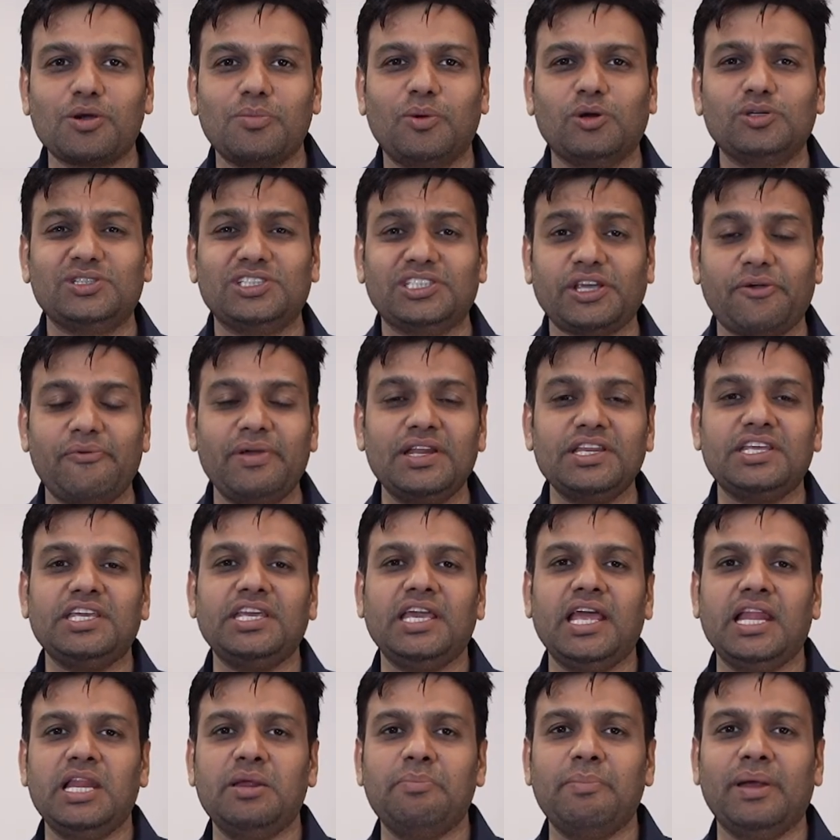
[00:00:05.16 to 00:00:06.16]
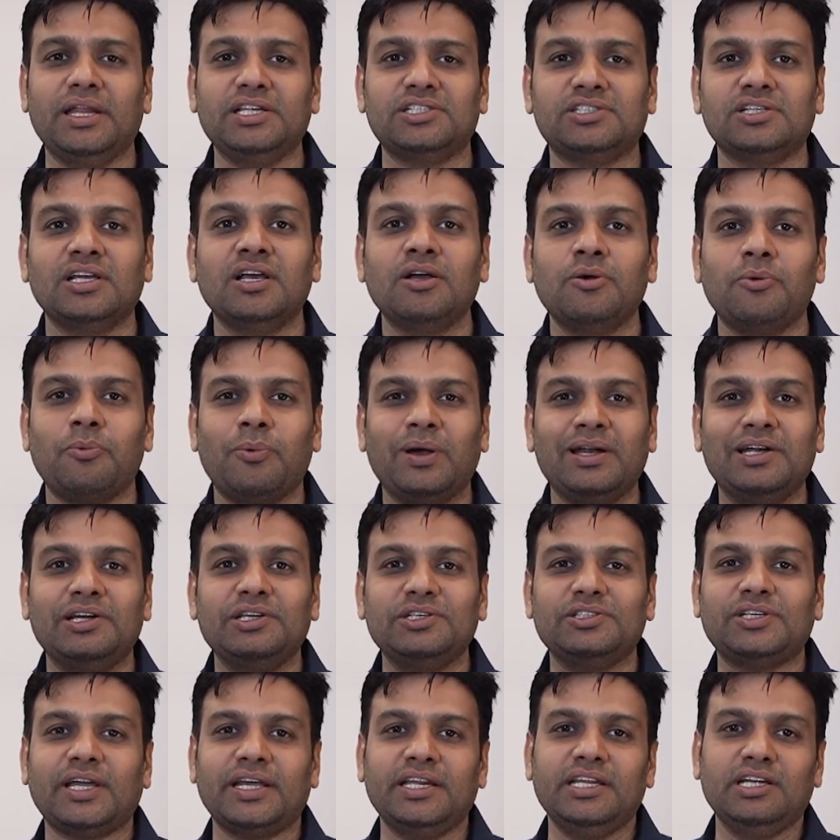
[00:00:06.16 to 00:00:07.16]
about 7 key elements while
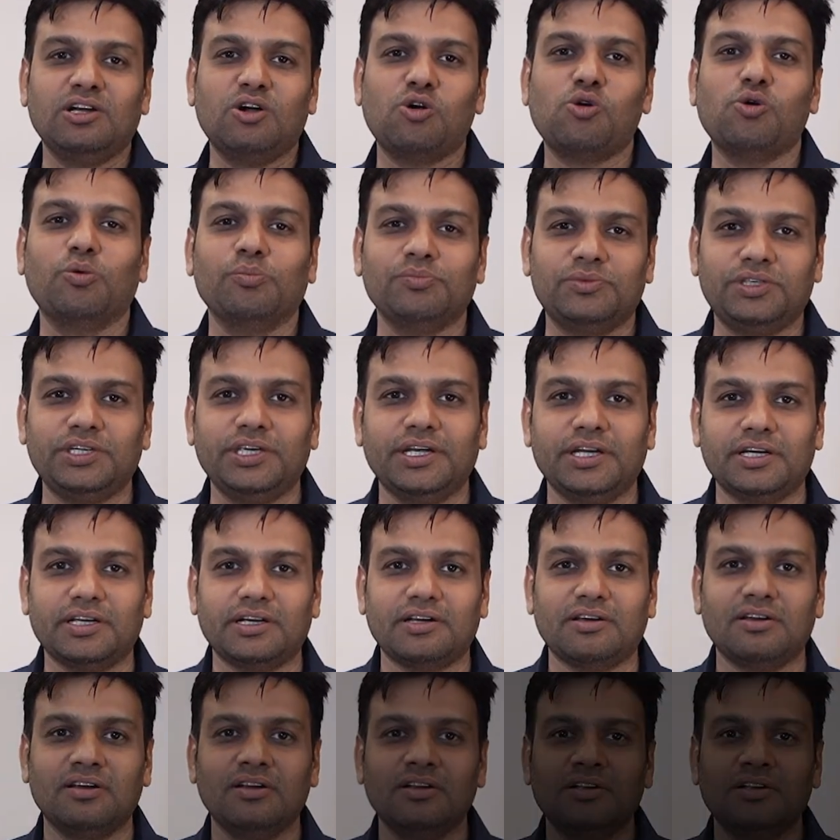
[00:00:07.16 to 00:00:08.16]
designing a home theatre.